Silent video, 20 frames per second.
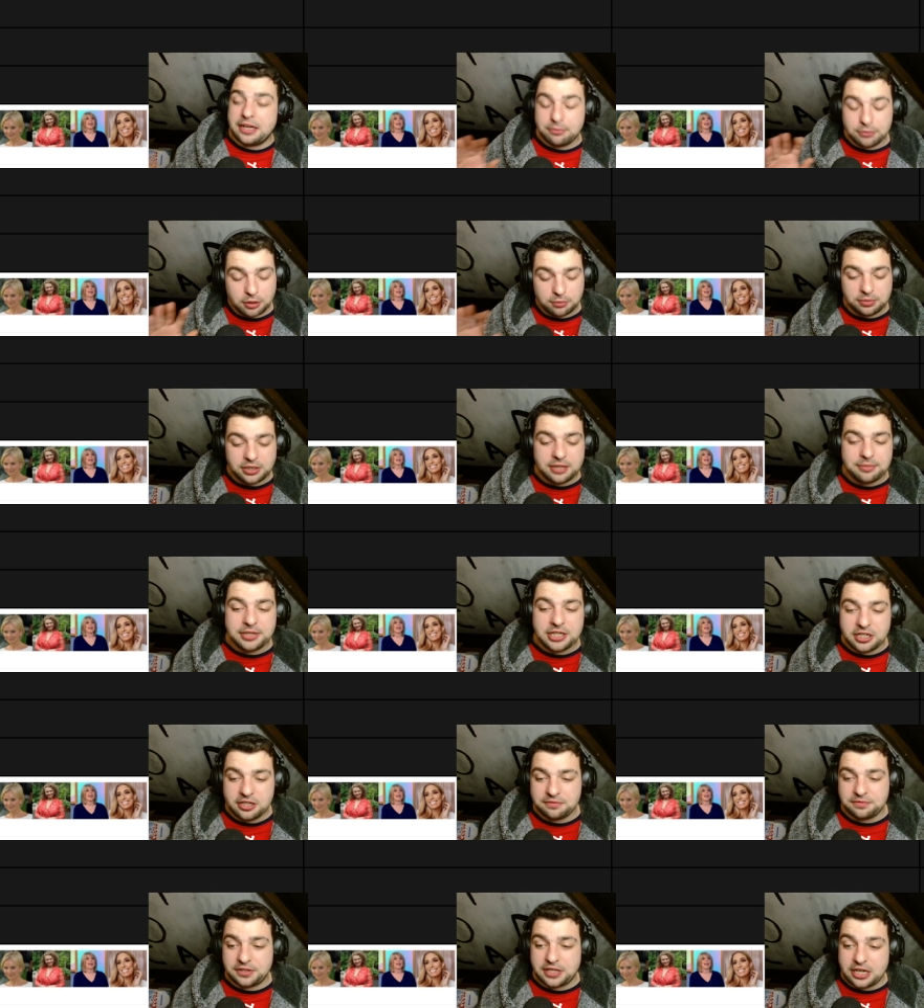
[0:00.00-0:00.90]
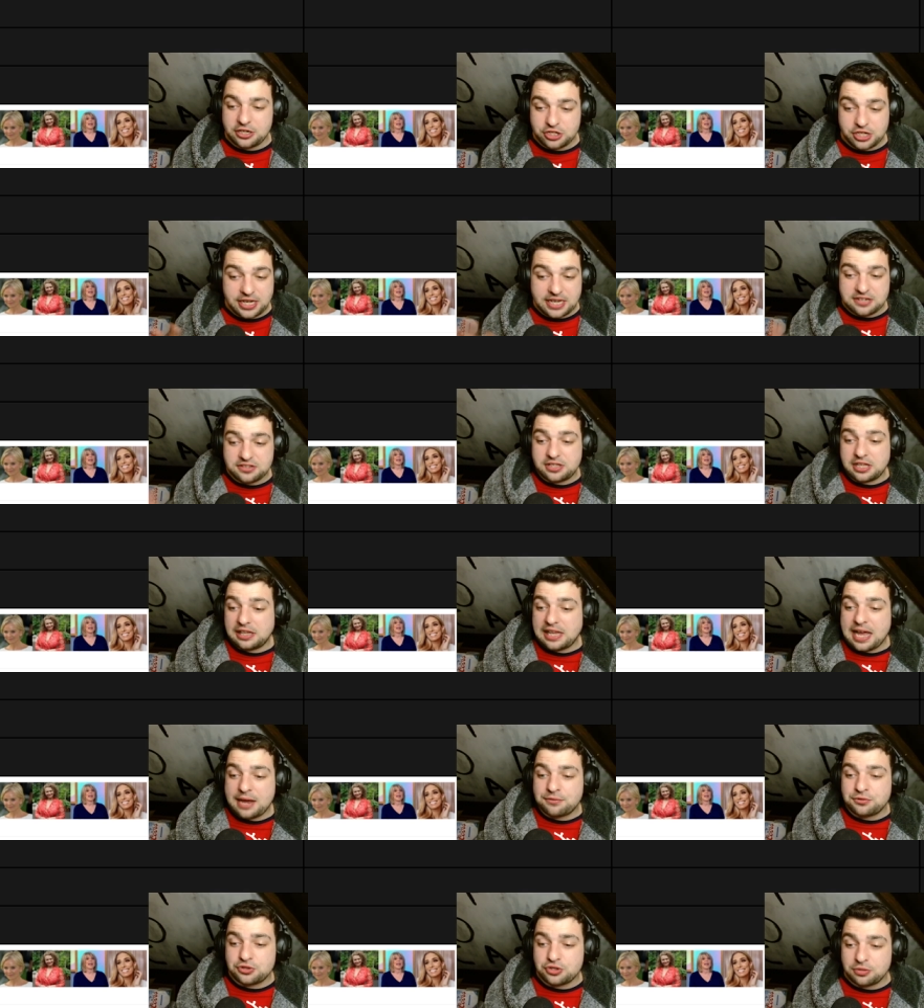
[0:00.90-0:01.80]
I'm not blaming her for that. She gets the
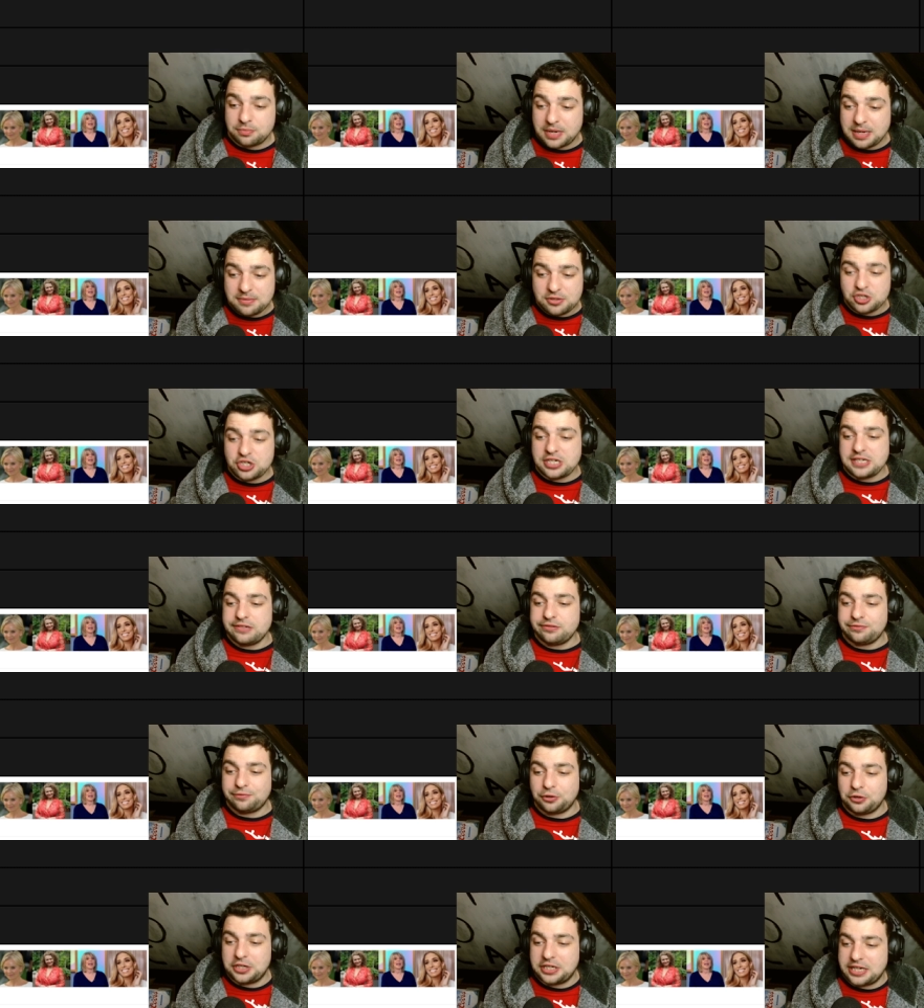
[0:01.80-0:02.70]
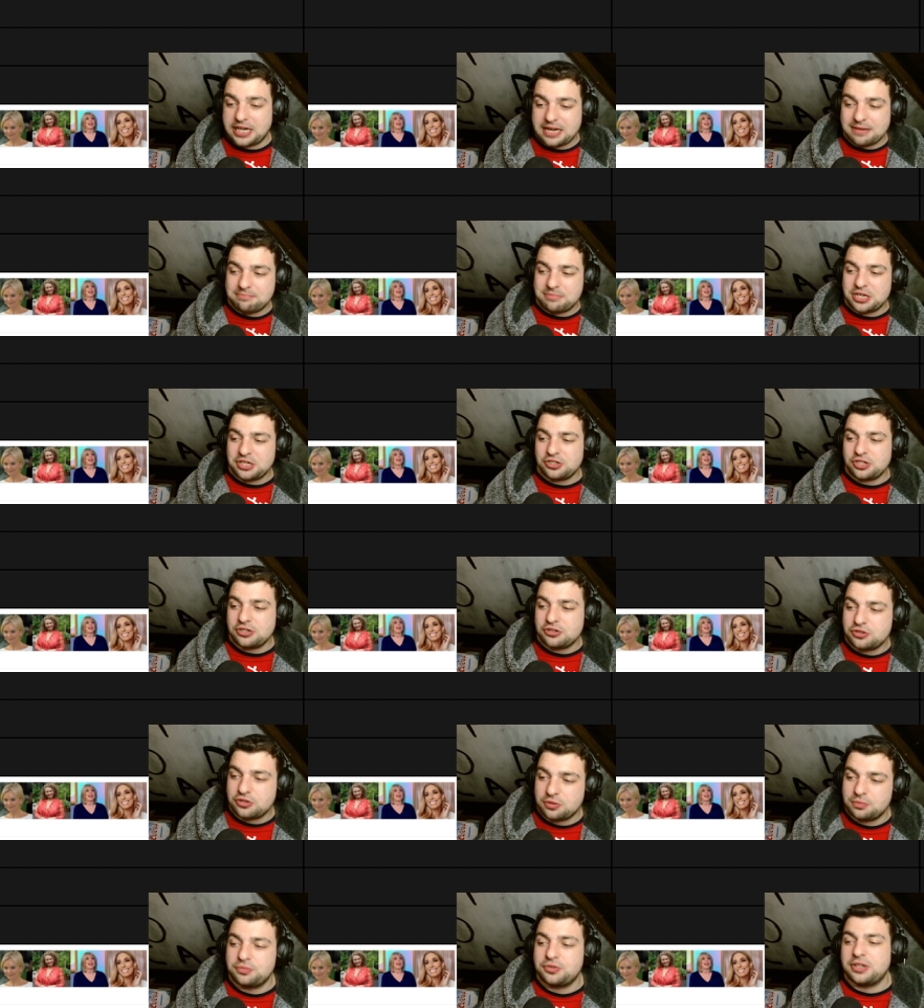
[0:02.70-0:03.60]
laughs, so maybe she is funny and I'm missing
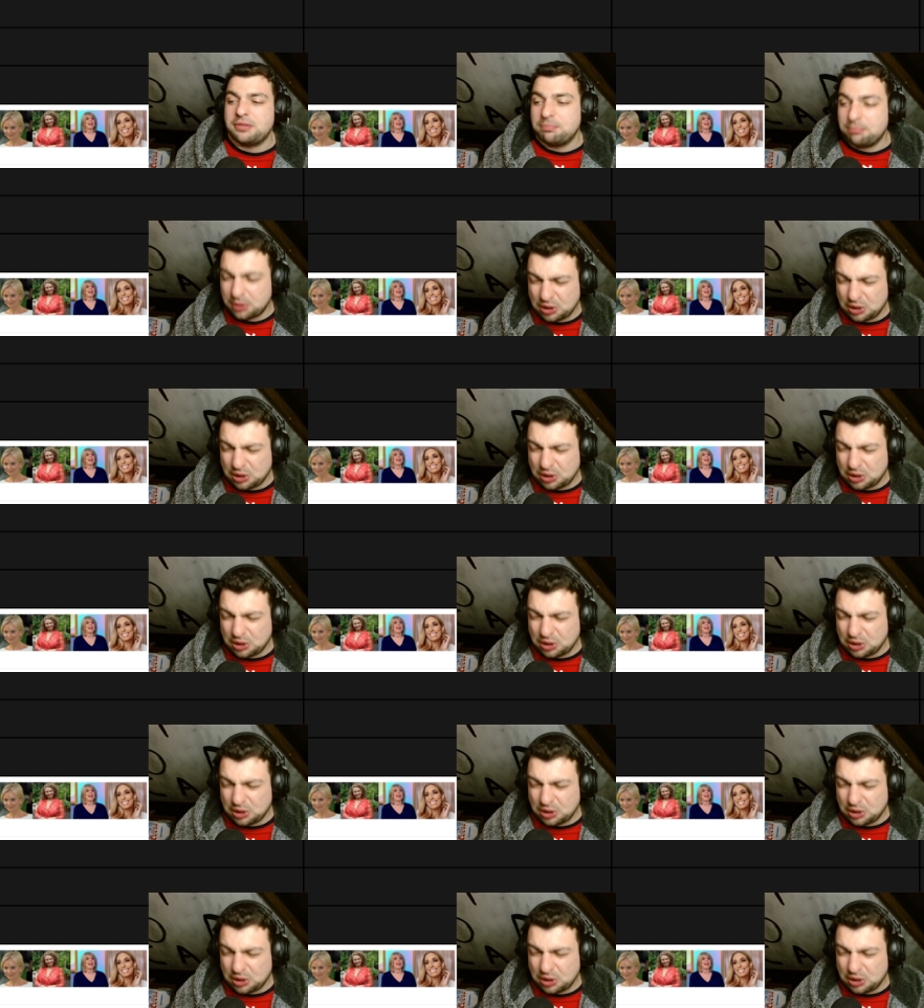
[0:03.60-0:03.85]
something,